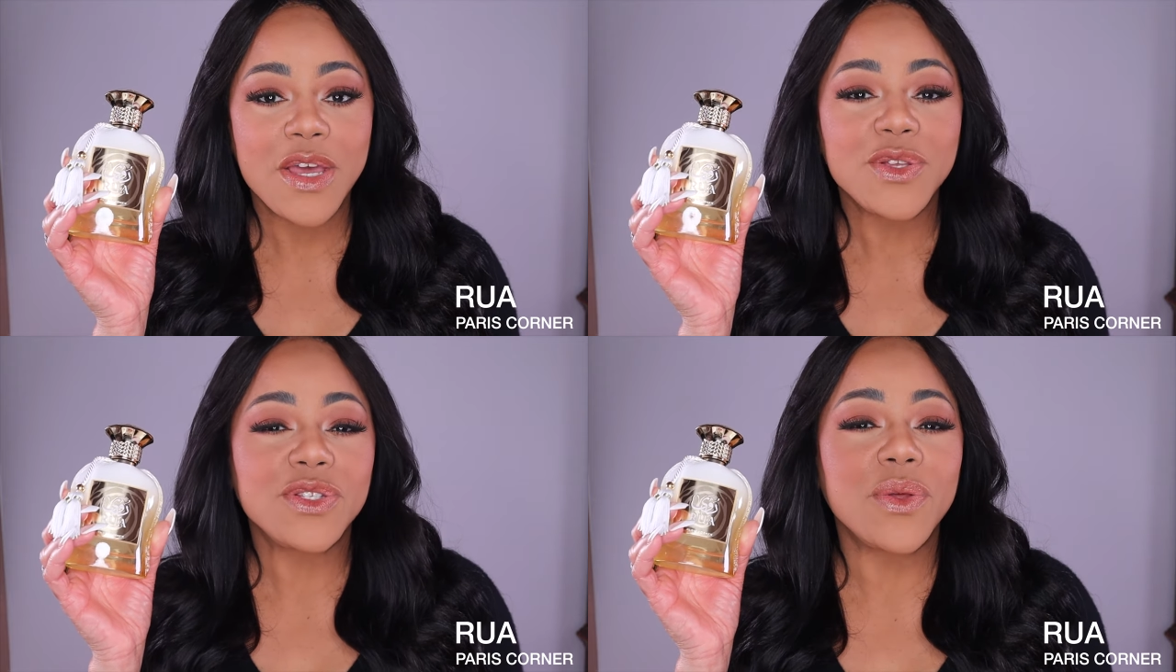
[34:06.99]

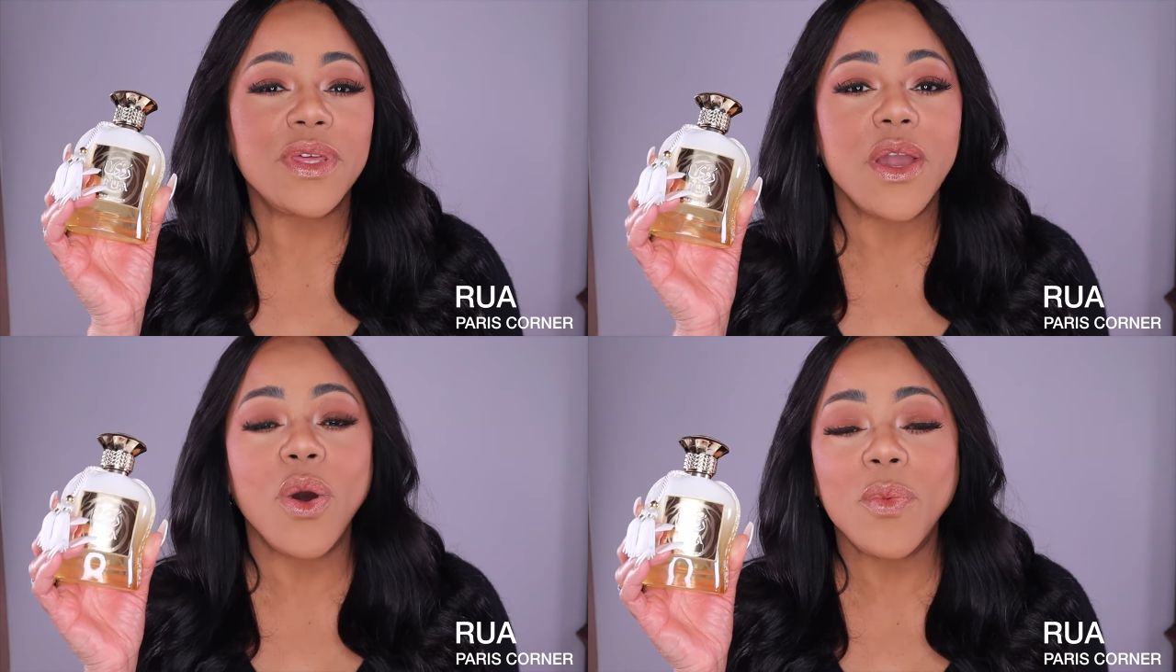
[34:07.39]
So
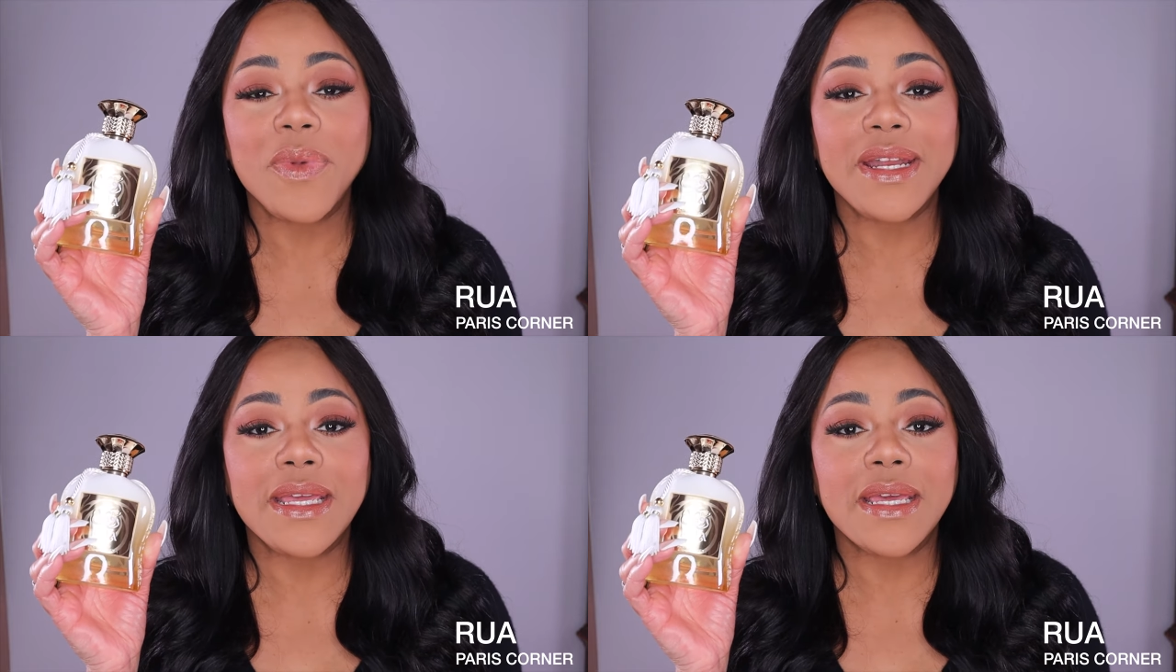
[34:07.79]
the
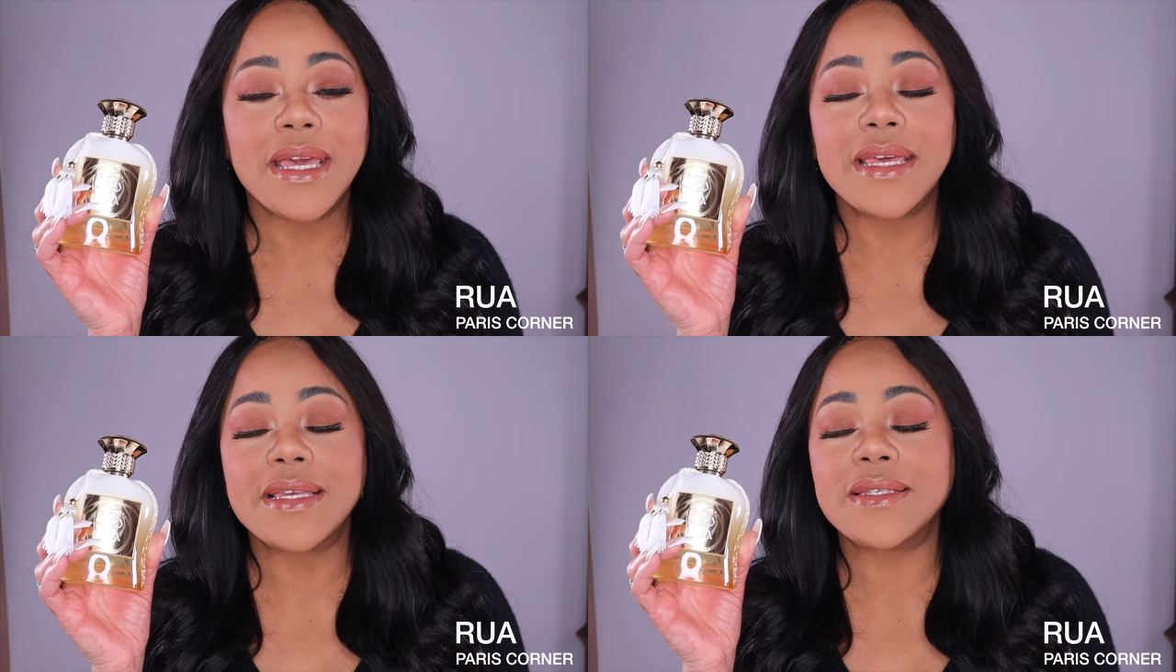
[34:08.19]

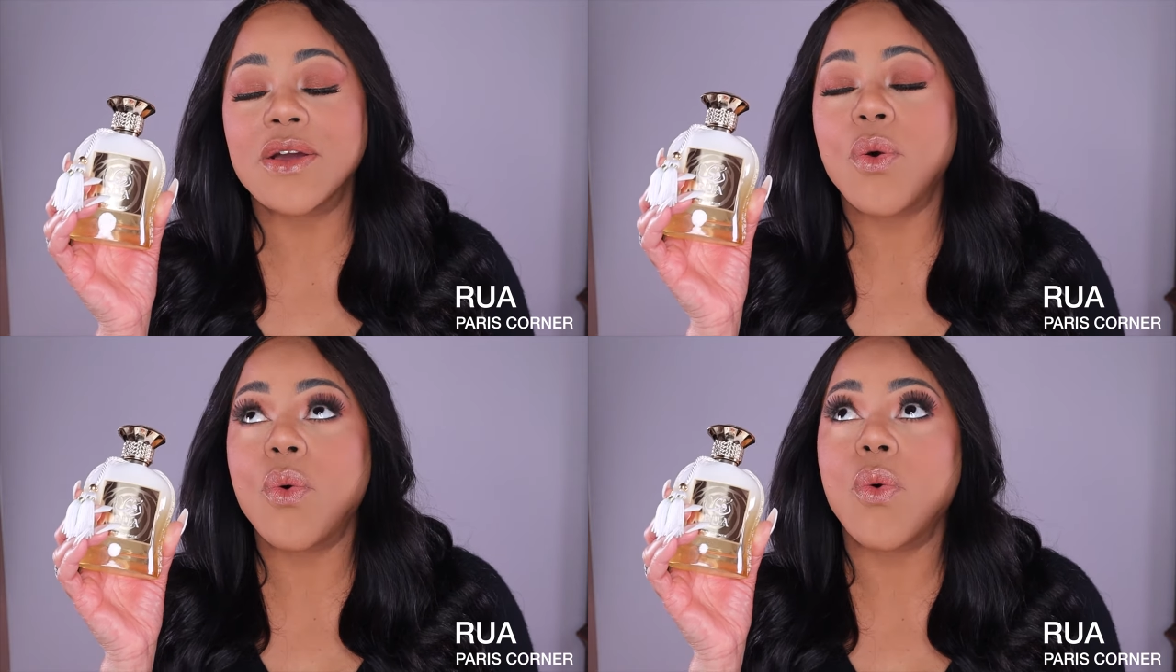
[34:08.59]
opening
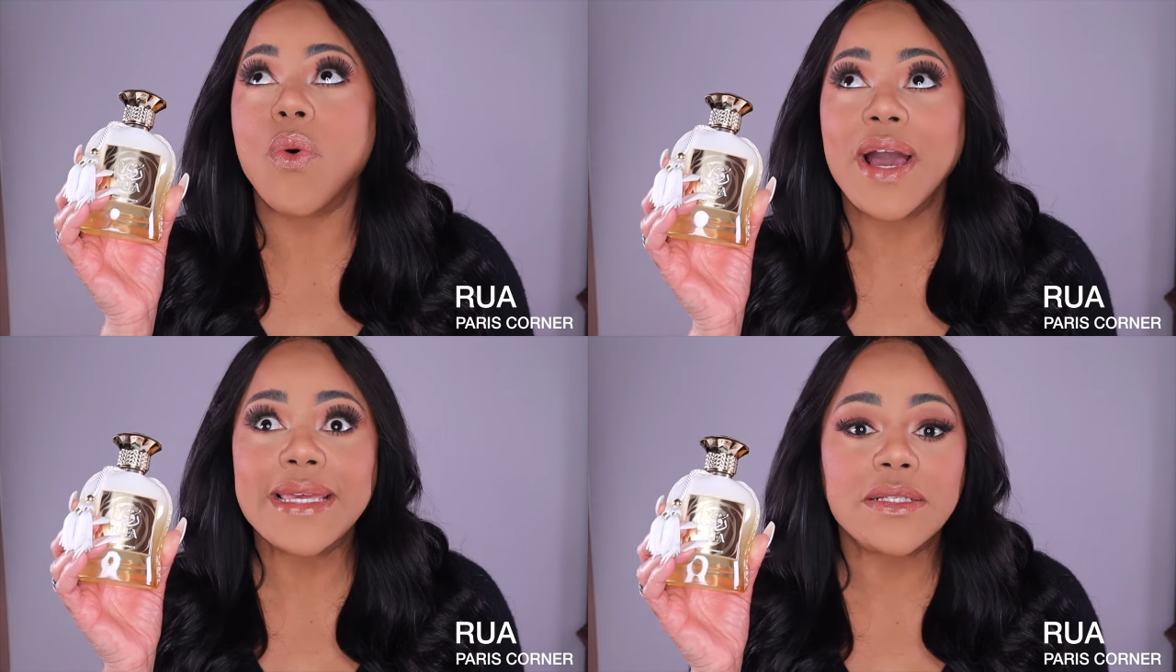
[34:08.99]
is
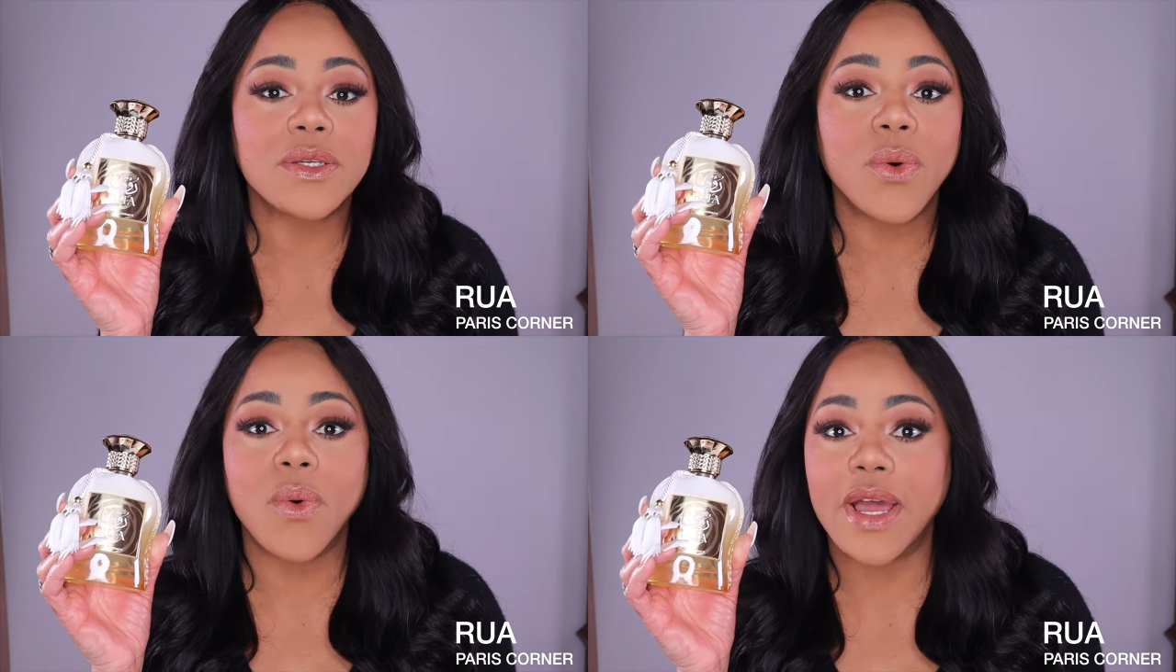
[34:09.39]

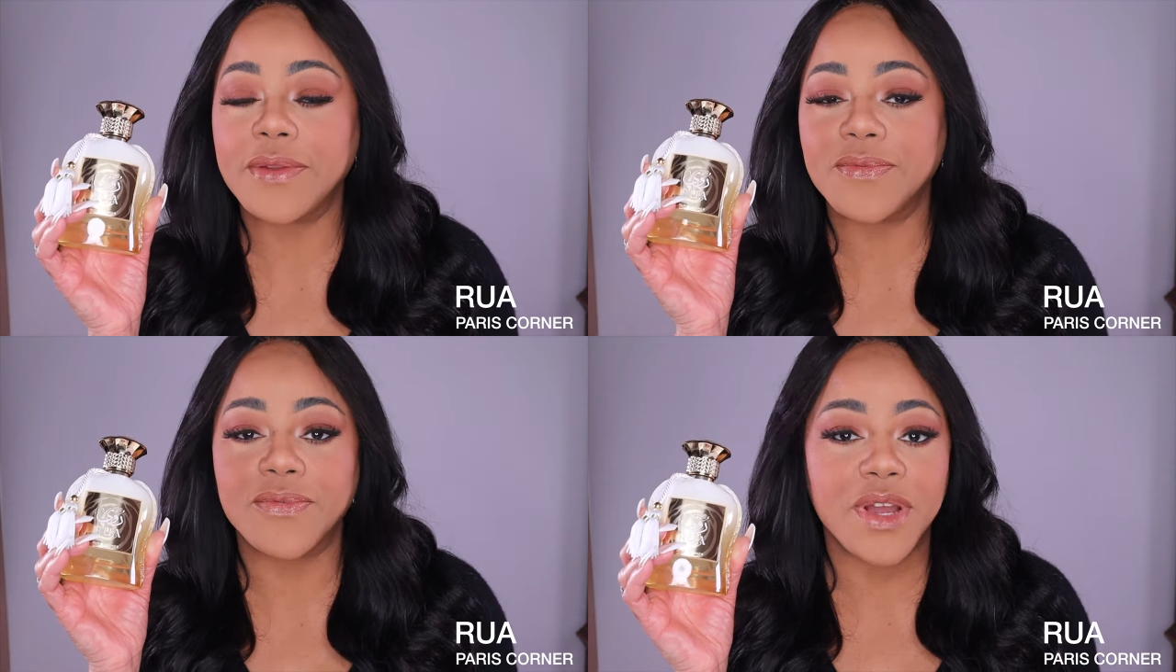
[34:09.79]
quite,
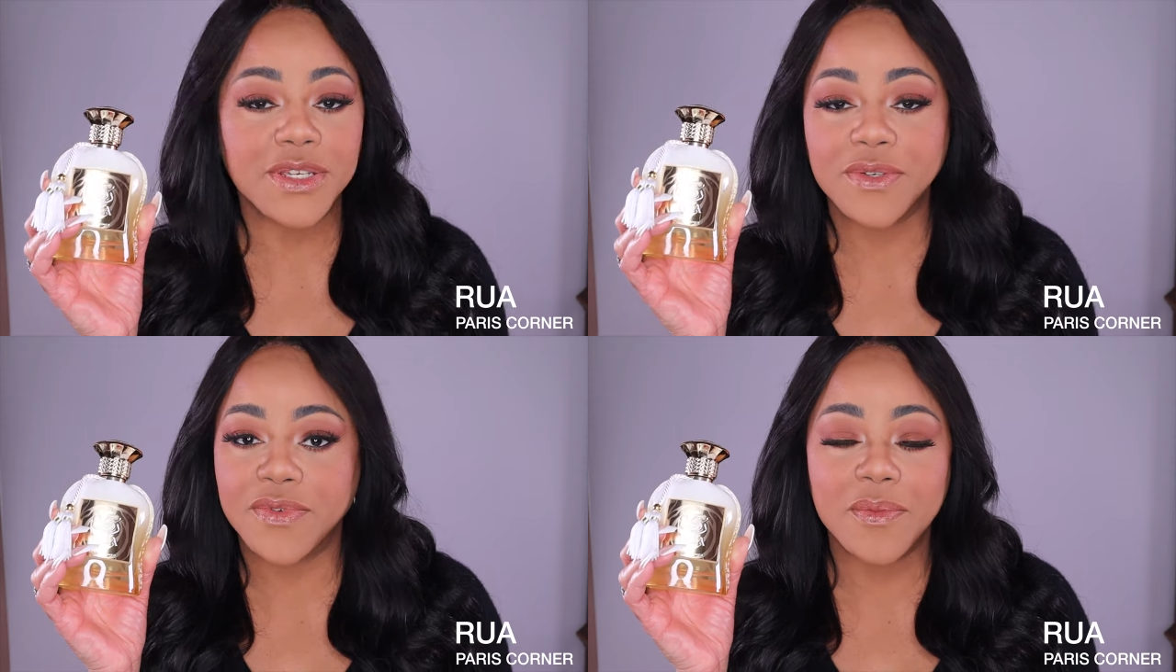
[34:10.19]
quite
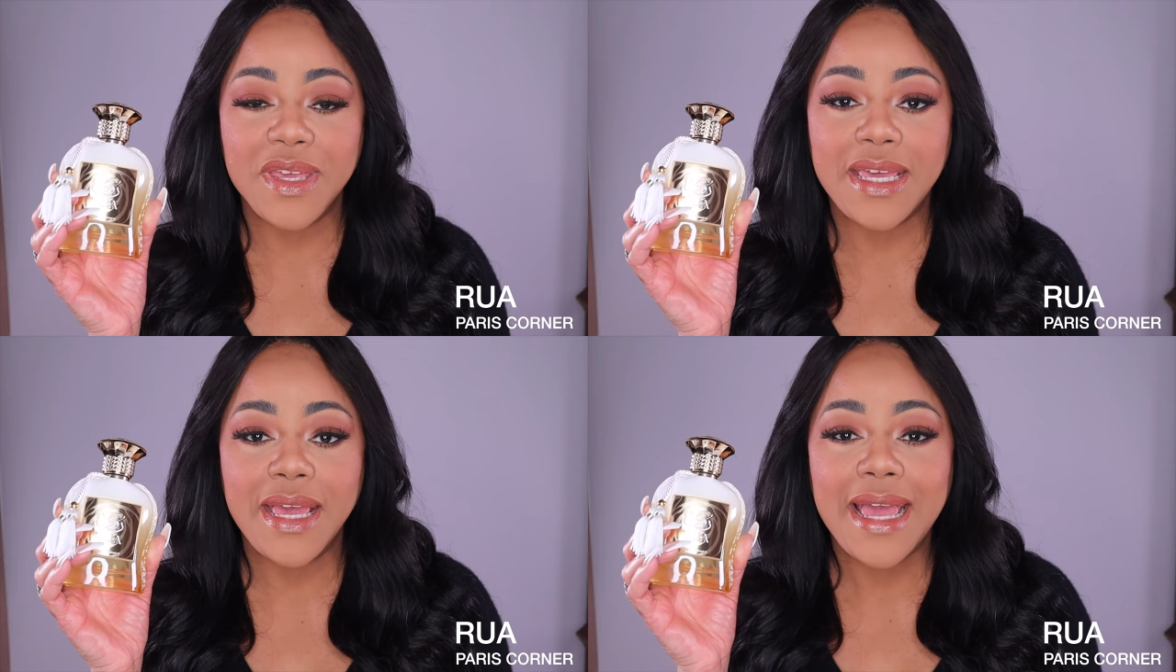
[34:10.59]
fresh for
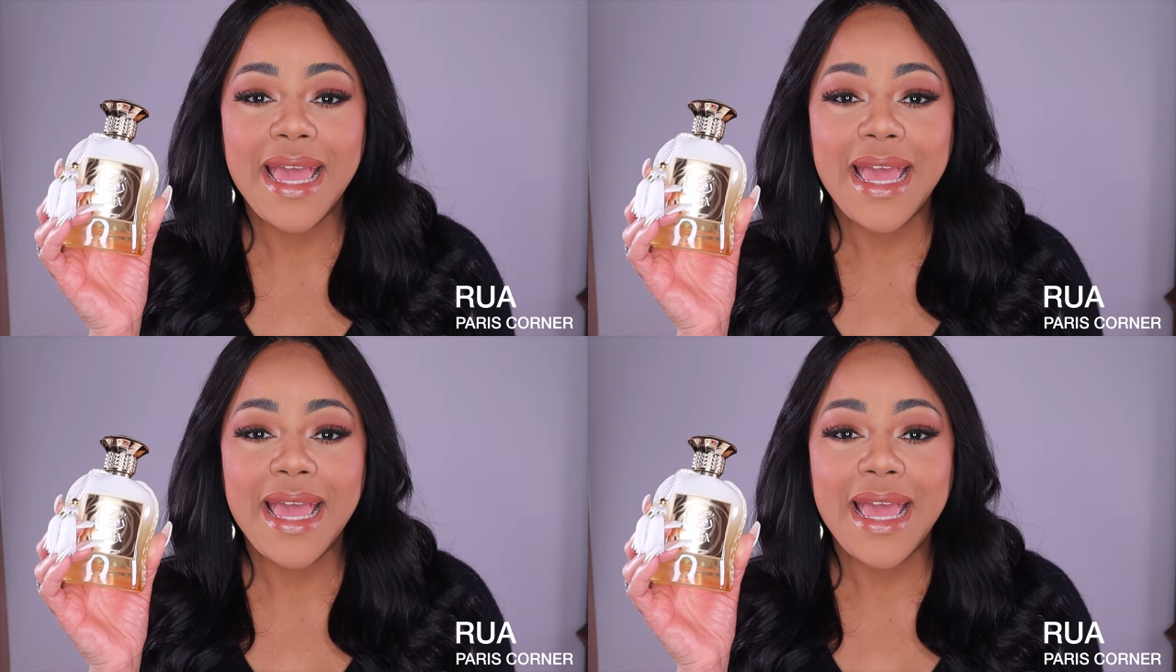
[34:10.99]
me.